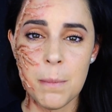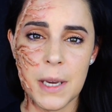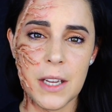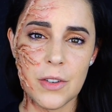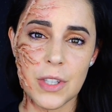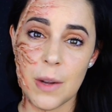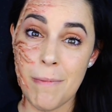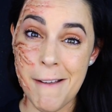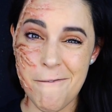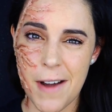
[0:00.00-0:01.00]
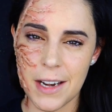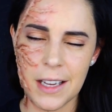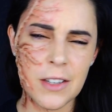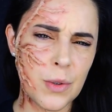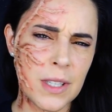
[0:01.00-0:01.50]
videos that you might find
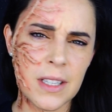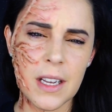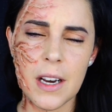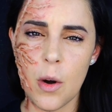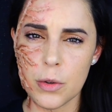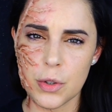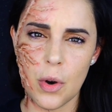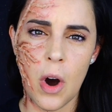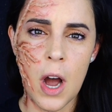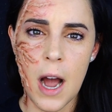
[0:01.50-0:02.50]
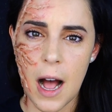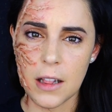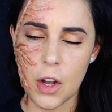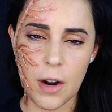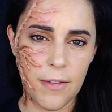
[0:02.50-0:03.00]
interested, also
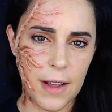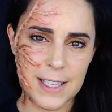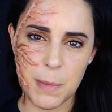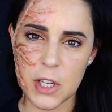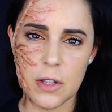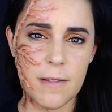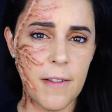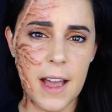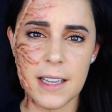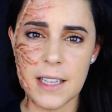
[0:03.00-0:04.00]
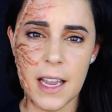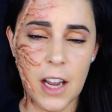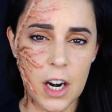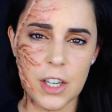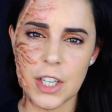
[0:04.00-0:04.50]
a lot of special effects
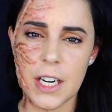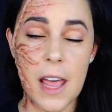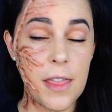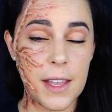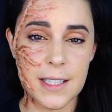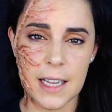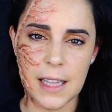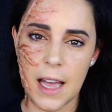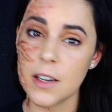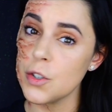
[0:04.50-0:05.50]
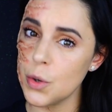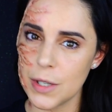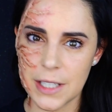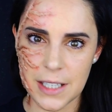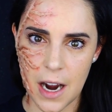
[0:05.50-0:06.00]
and character and things like that
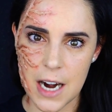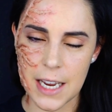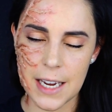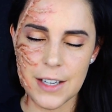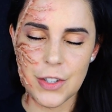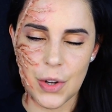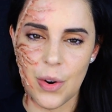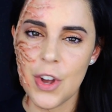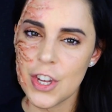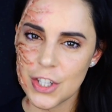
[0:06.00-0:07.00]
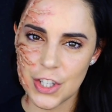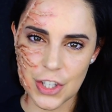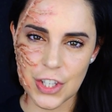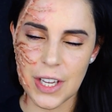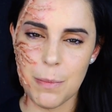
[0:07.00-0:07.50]
during the entire year, so
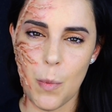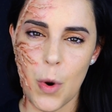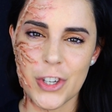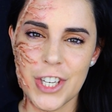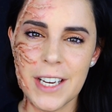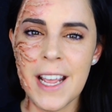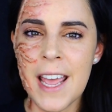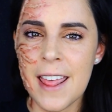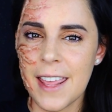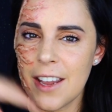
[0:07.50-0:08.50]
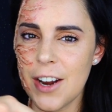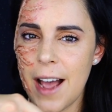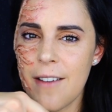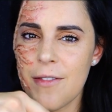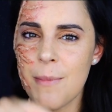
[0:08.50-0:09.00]
just keep watching. Here you
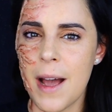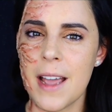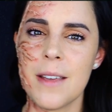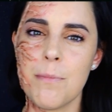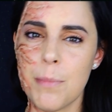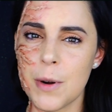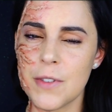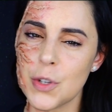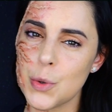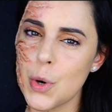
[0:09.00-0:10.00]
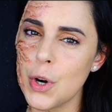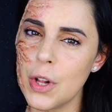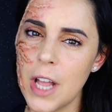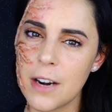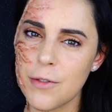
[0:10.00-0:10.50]
have my previous
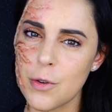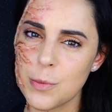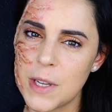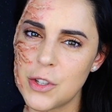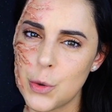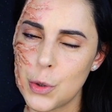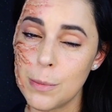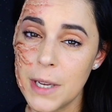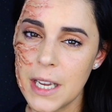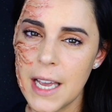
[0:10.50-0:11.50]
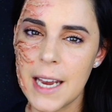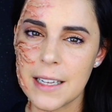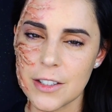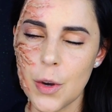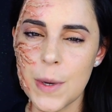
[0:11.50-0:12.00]
tutorial and of course my social media, and
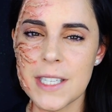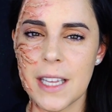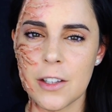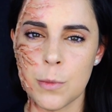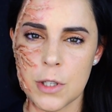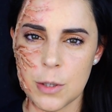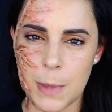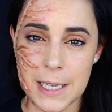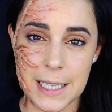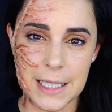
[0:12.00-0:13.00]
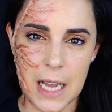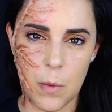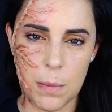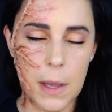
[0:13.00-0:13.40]
as always, thanks so much for spending some time with